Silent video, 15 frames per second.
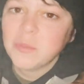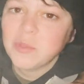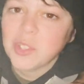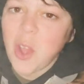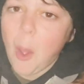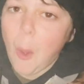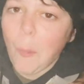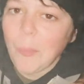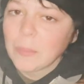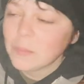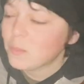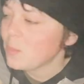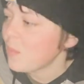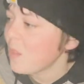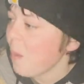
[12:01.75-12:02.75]
So,
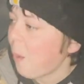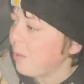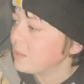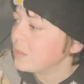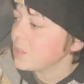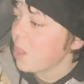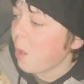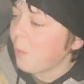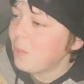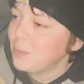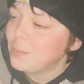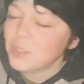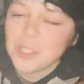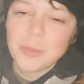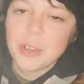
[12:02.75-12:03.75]
all we
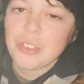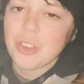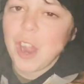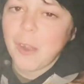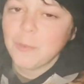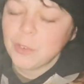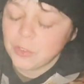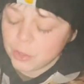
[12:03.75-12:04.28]
pretty much have is